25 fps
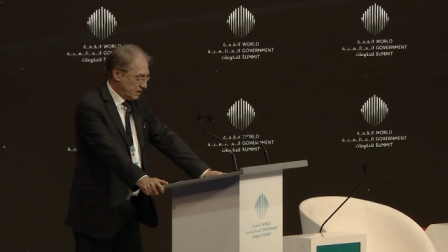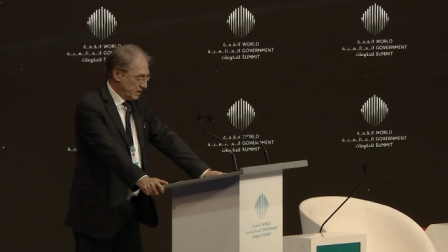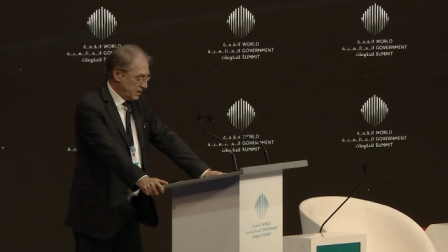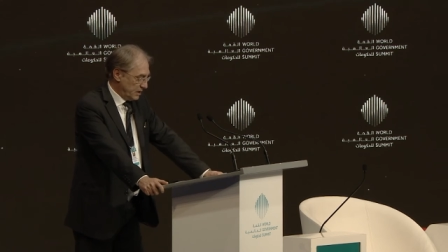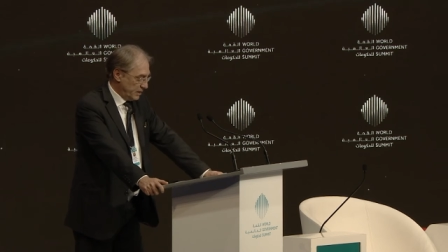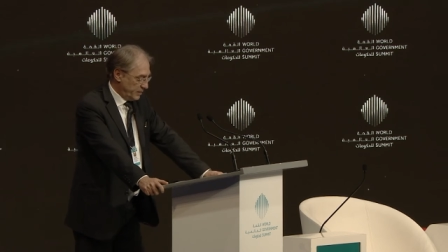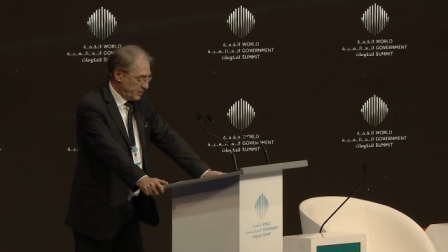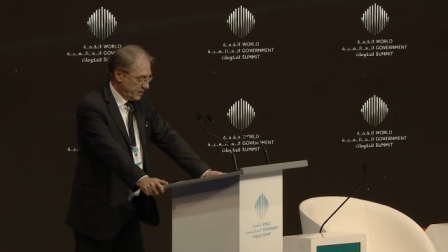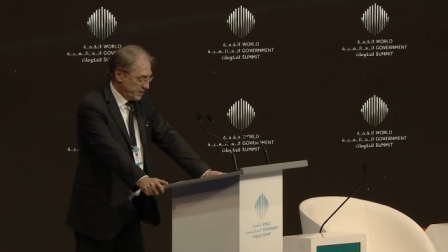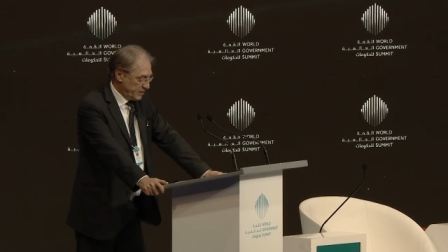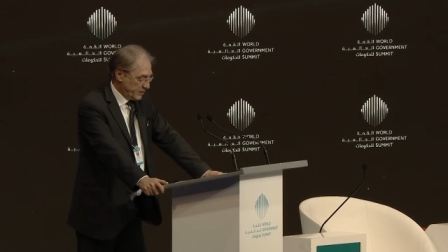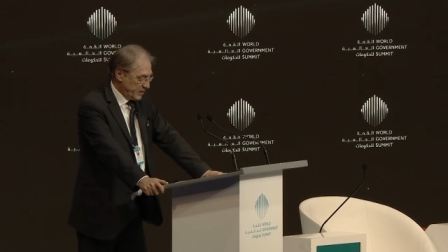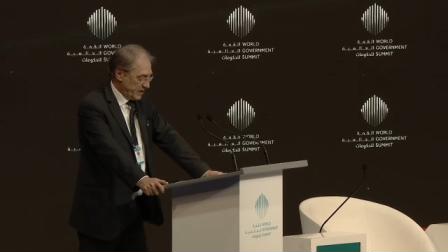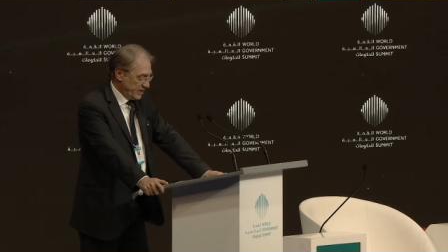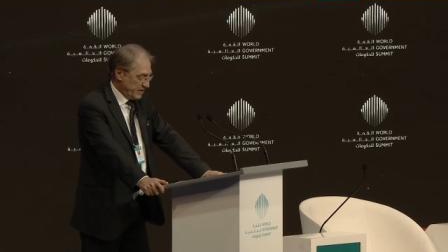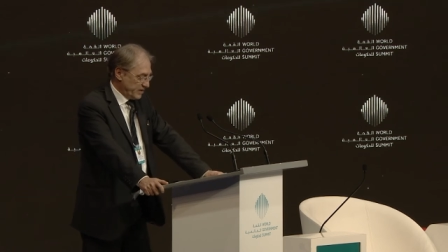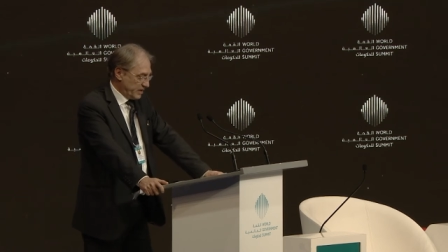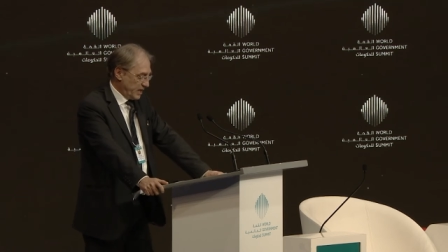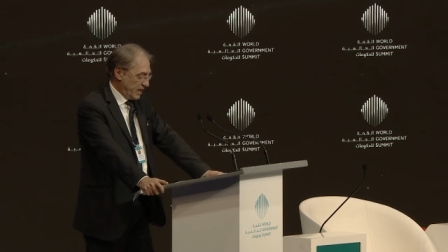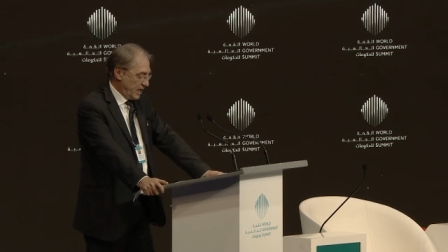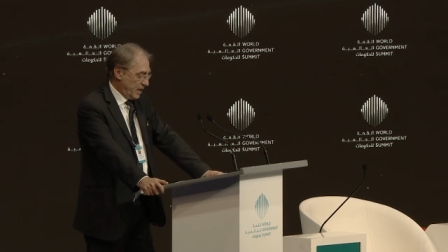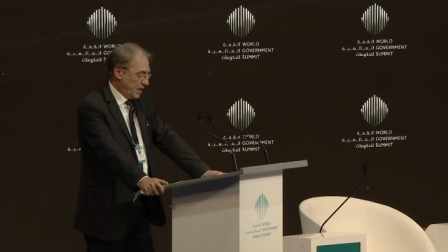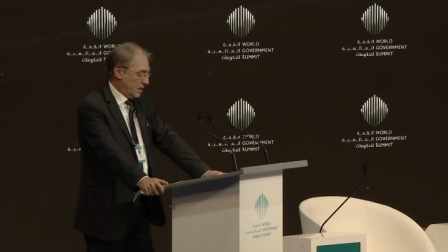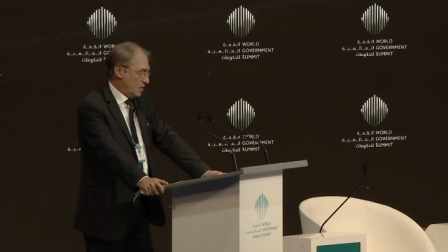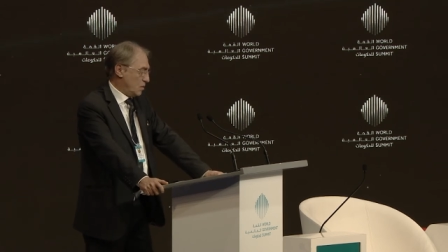deep
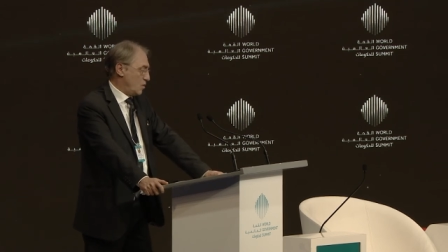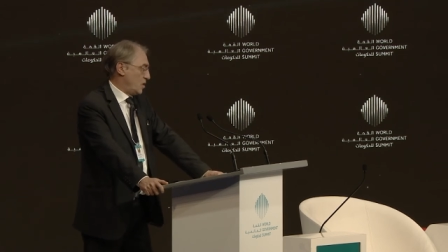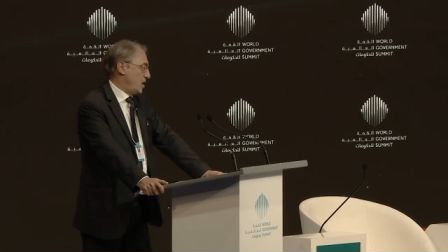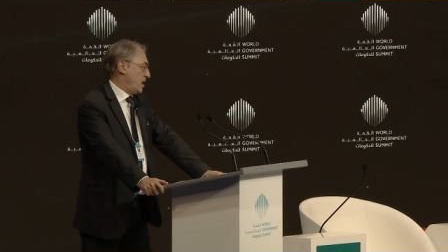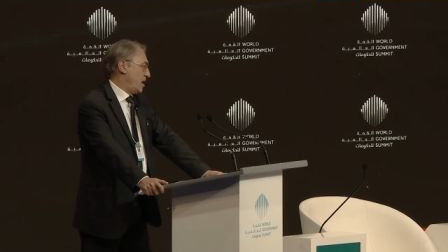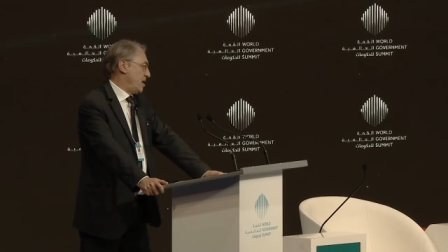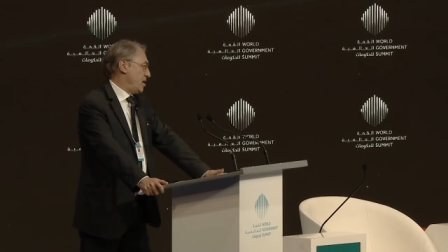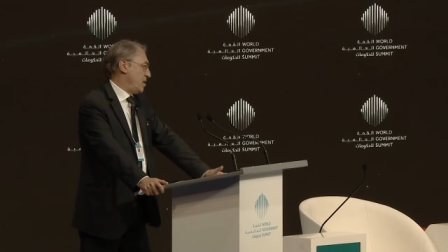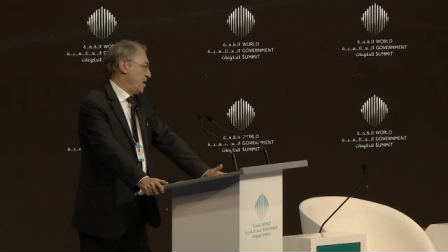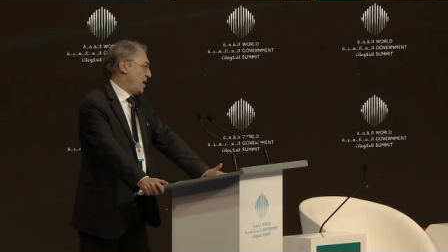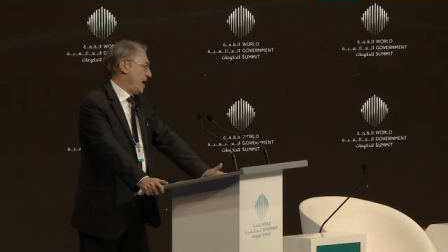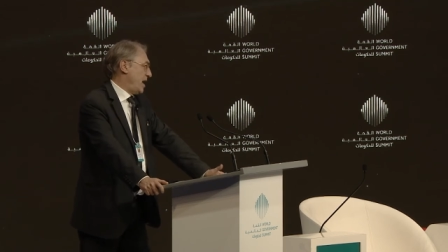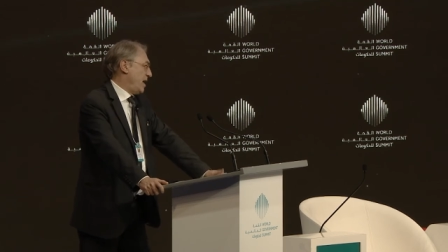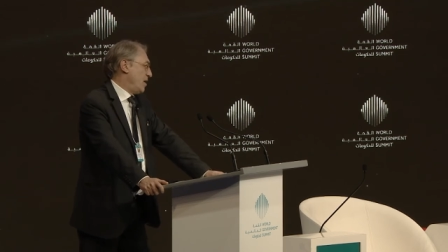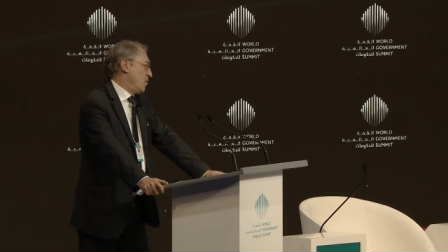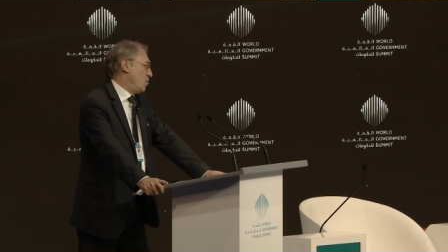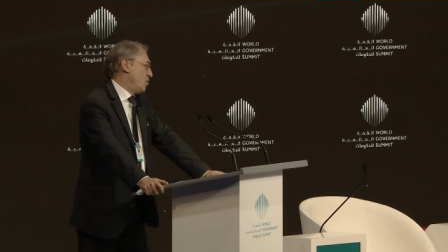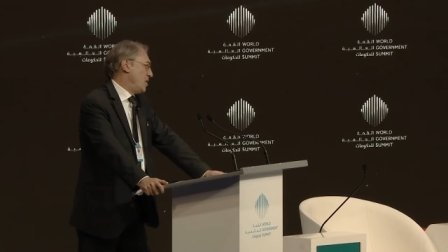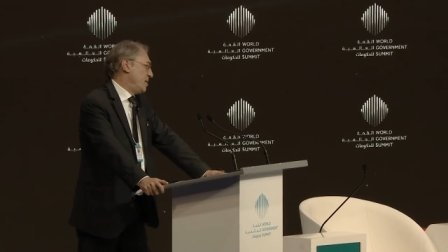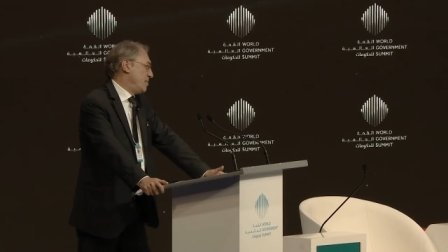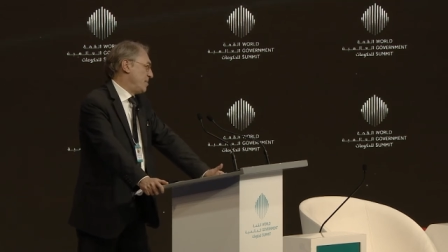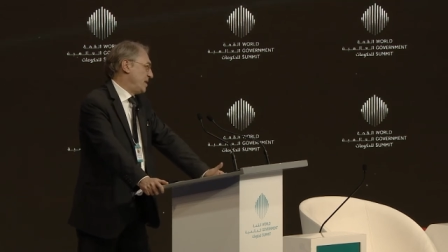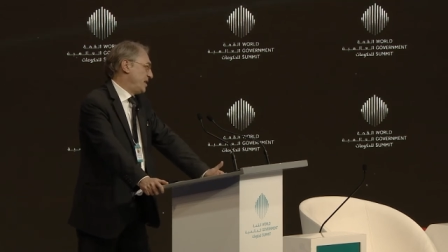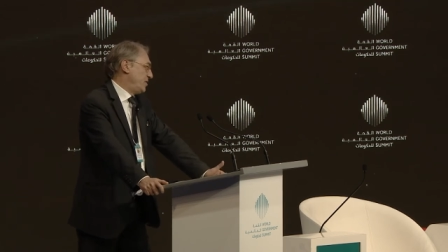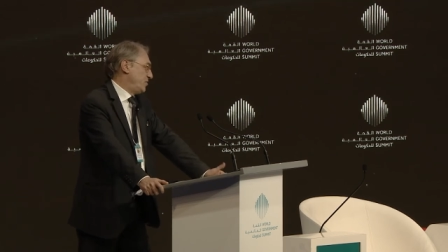space gateway. And
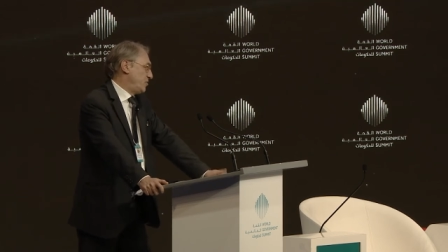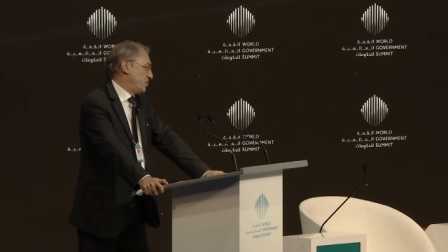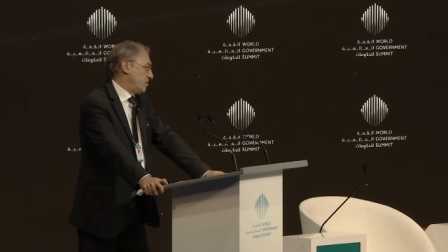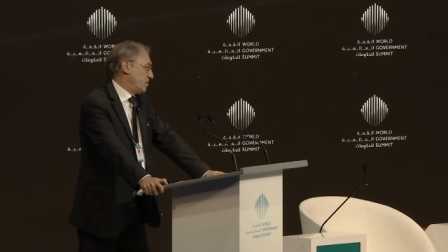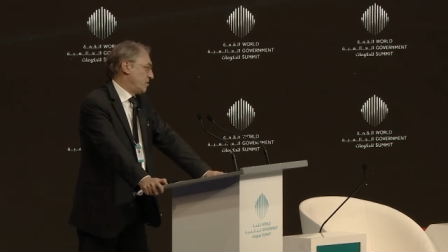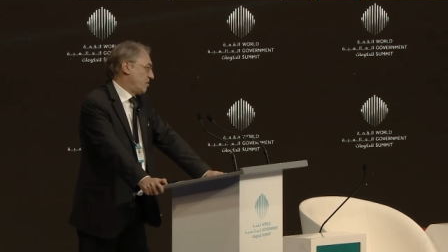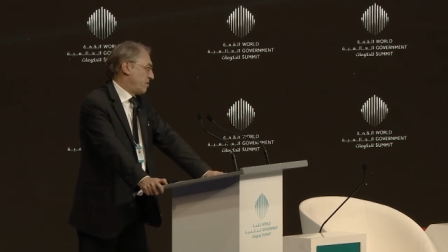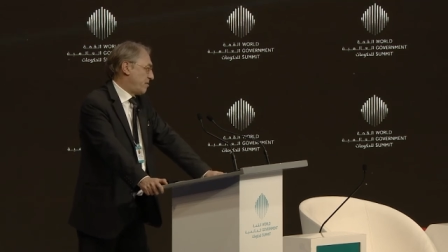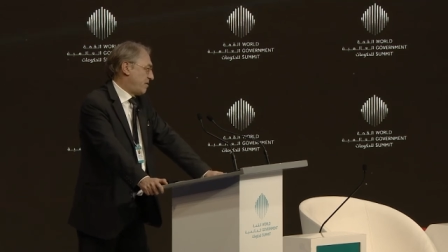we mentioned